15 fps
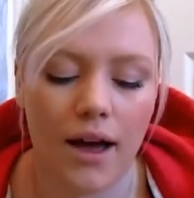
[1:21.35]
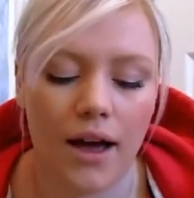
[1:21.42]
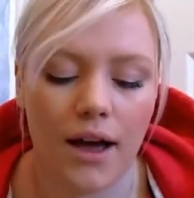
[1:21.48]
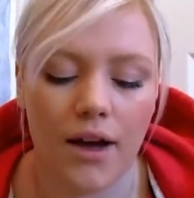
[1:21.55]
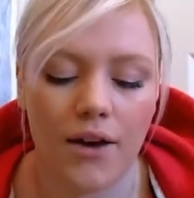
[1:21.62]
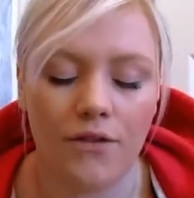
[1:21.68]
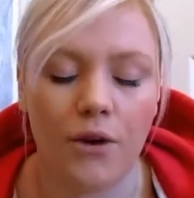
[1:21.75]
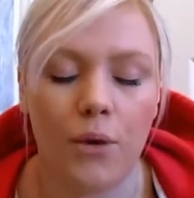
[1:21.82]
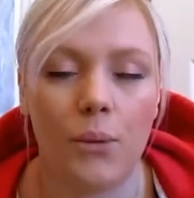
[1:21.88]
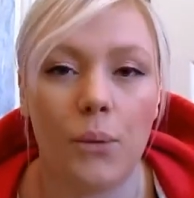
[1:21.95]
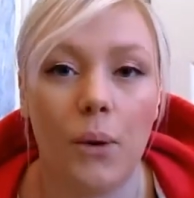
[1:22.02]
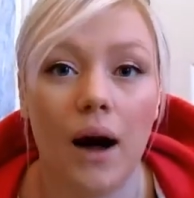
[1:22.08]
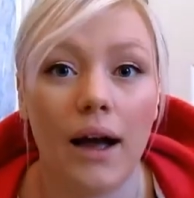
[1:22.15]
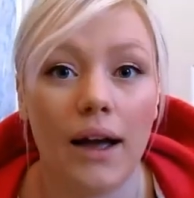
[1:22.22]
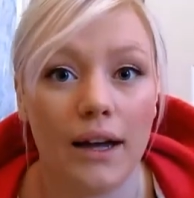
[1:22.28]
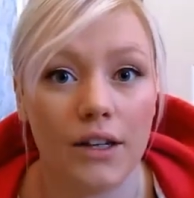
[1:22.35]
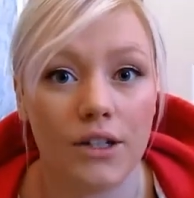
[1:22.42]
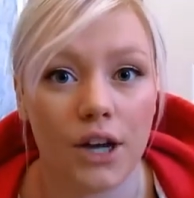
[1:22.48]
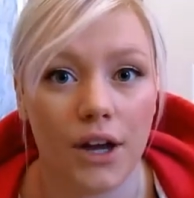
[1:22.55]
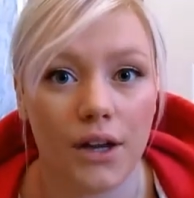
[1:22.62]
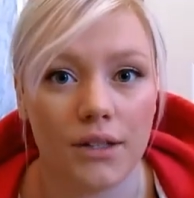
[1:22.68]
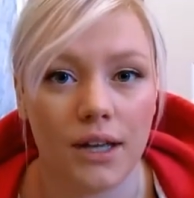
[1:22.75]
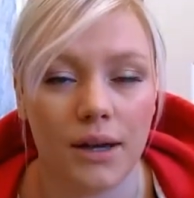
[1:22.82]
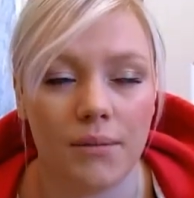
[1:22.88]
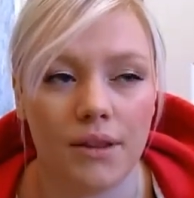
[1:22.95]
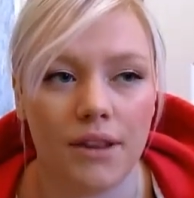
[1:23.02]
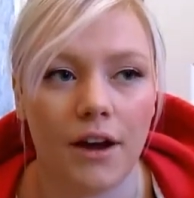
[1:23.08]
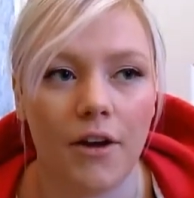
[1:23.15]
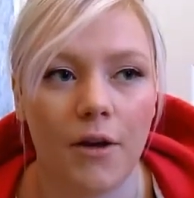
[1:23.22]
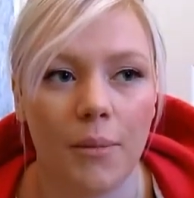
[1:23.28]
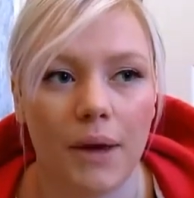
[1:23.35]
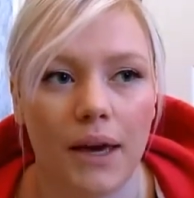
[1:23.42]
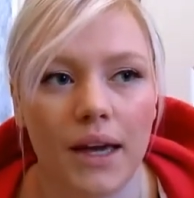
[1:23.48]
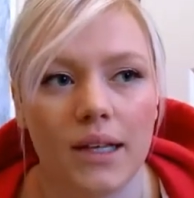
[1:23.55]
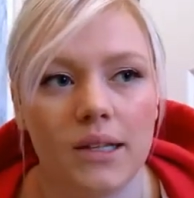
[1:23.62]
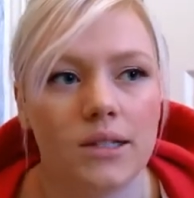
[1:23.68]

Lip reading: of why I chose hypnotherapy.